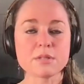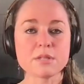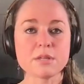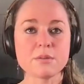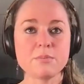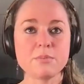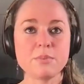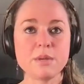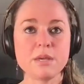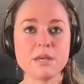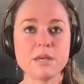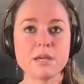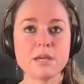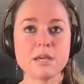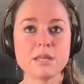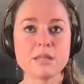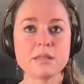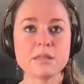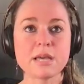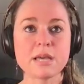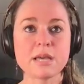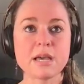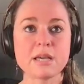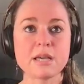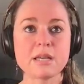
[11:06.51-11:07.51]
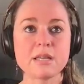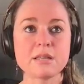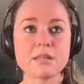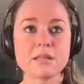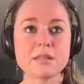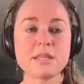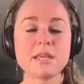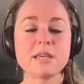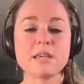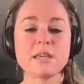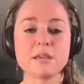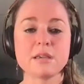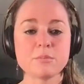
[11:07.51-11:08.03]
to be in that
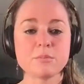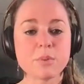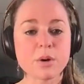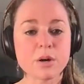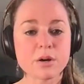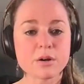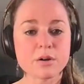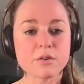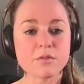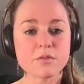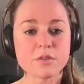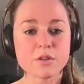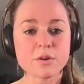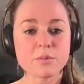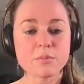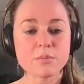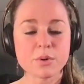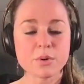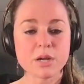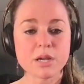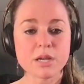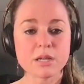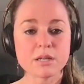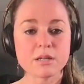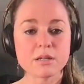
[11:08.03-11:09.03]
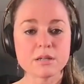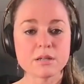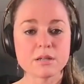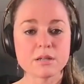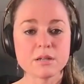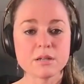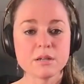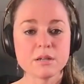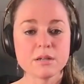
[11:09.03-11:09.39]
thinking part of their brain,